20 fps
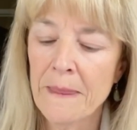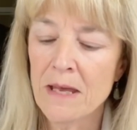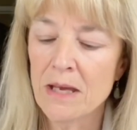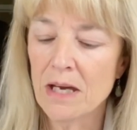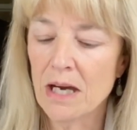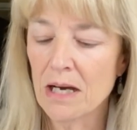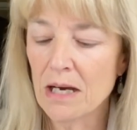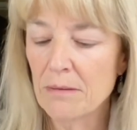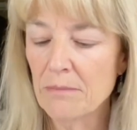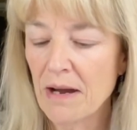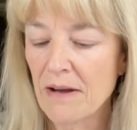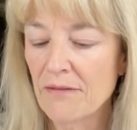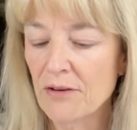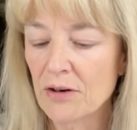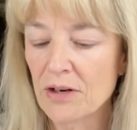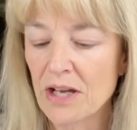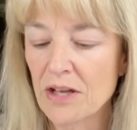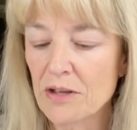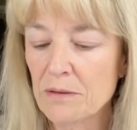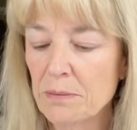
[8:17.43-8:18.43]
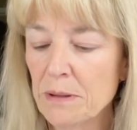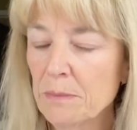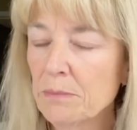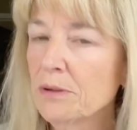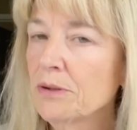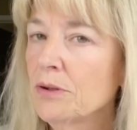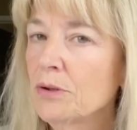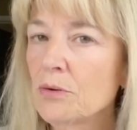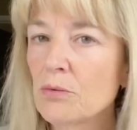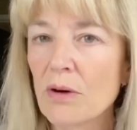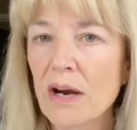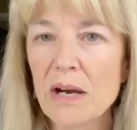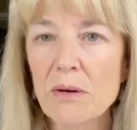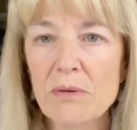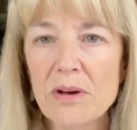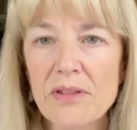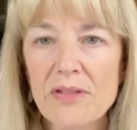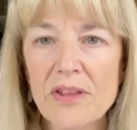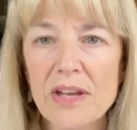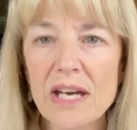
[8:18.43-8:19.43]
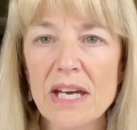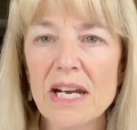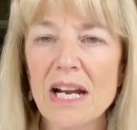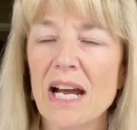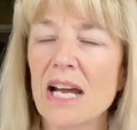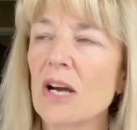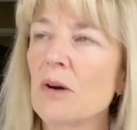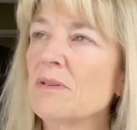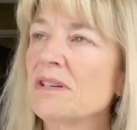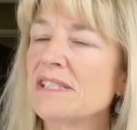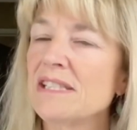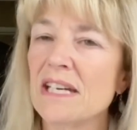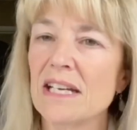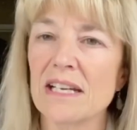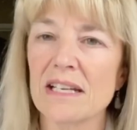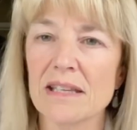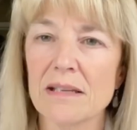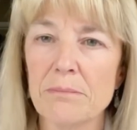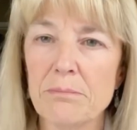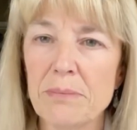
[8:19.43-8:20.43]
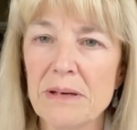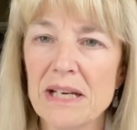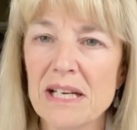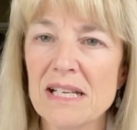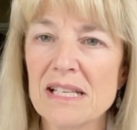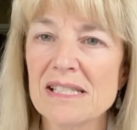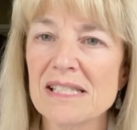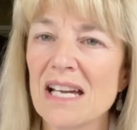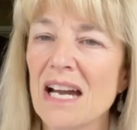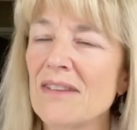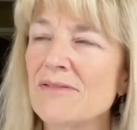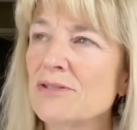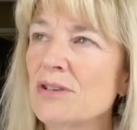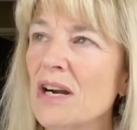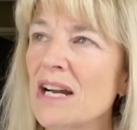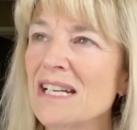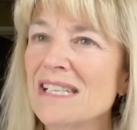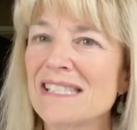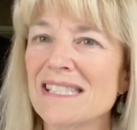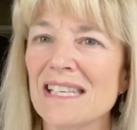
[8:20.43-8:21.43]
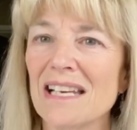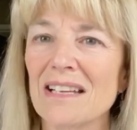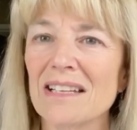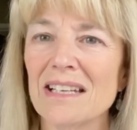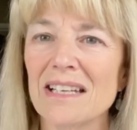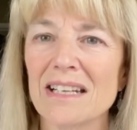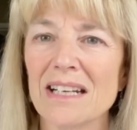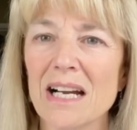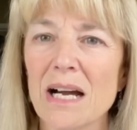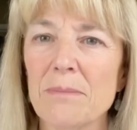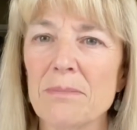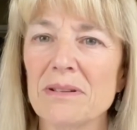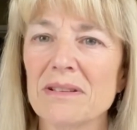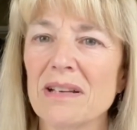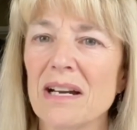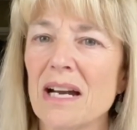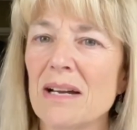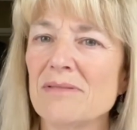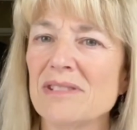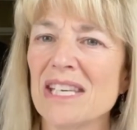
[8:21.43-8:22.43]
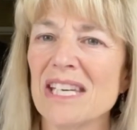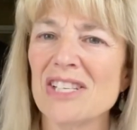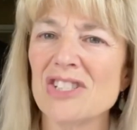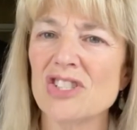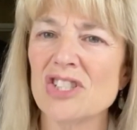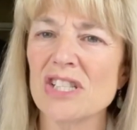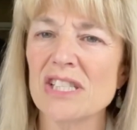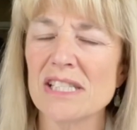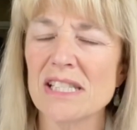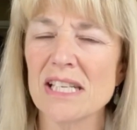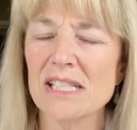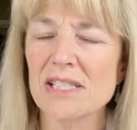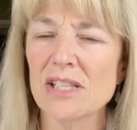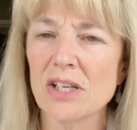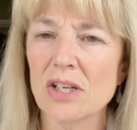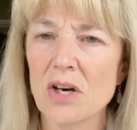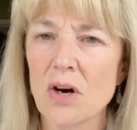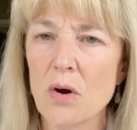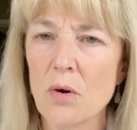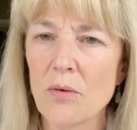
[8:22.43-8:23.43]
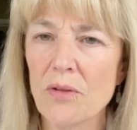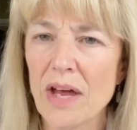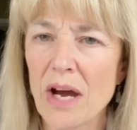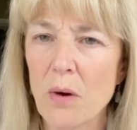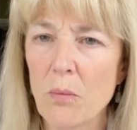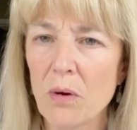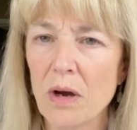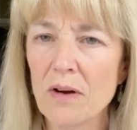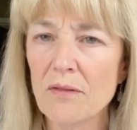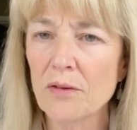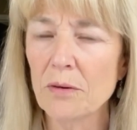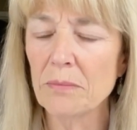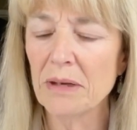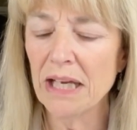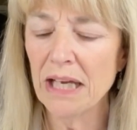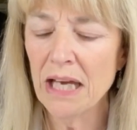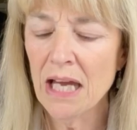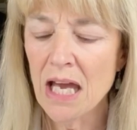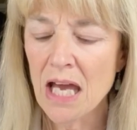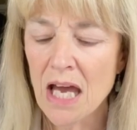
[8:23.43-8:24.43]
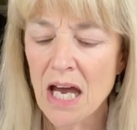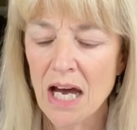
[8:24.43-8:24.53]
I've heard other people do great with it. I always see it at the bins. I've tried selling it a couple times. It just doesn't go that well for me.